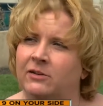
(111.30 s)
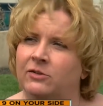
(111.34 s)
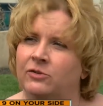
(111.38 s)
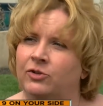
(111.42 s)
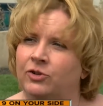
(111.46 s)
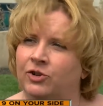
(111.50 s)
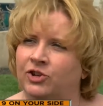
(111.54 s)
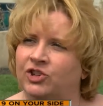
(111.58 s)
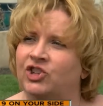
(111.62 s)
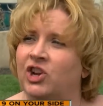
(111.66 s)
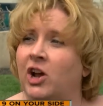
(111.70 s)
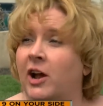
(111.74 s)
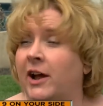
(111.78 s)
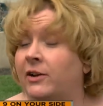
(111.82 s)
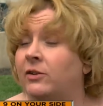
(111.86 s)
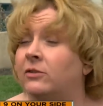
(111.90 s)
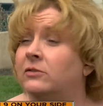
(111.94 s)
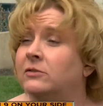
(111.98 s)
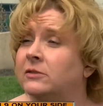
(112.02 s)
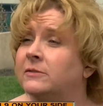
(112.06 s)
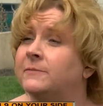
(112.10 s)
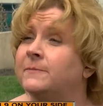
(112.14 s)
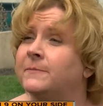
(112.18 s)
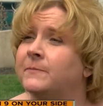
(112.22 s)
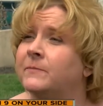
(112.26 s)
her
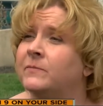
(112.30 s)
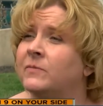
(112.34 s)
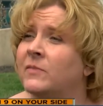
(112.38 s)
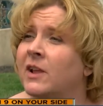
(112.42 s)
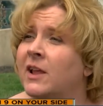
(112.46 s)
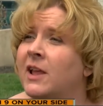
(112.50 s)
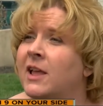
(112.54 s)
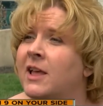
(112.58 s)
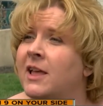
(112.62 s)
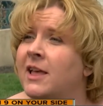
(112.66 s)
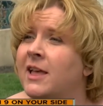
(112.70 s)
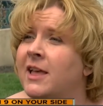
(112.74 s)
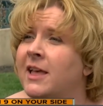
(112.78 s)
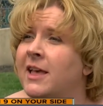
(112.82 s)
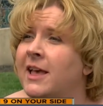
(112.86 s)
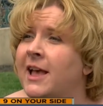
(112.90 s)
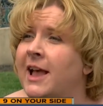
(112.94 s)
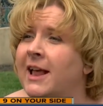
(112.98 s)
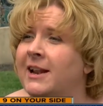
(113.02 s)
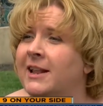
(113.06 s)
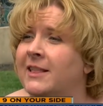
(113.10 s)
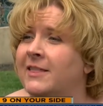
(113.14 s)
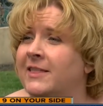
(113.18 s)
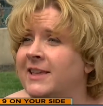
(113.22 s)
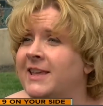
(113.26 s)
child.
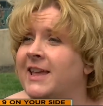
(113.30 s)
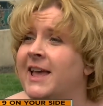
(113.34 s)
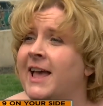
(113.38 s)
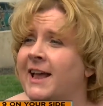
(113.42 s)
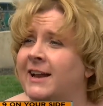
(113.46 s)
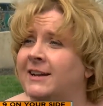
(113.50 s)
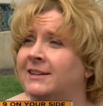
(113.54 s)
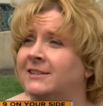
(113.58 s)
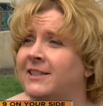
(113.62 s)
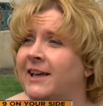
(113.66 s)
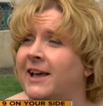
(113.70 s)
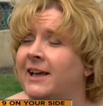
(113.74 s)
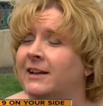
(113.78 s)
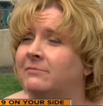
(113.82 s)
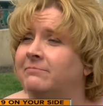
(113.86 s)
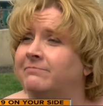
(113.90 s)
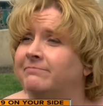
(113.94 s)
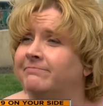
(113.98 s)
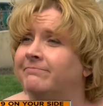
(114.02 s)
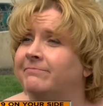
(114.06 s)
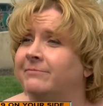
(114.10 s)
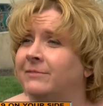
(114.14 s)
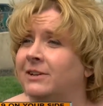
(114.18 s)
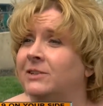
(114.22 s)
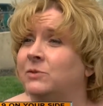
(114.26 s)
And in the end, that
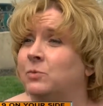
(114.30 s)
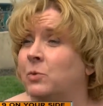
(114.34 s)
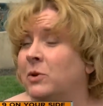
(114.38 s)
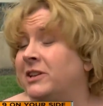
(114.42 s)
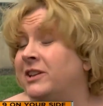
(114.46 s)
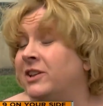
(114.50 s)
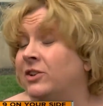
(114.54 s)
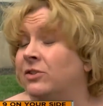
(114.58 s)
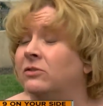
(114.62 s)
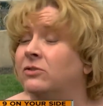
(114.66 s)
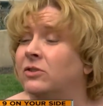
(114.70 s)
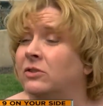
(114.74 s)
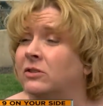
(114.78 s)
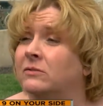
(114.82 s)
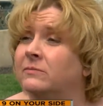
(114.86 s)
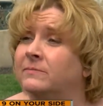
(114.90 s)
is what killed her.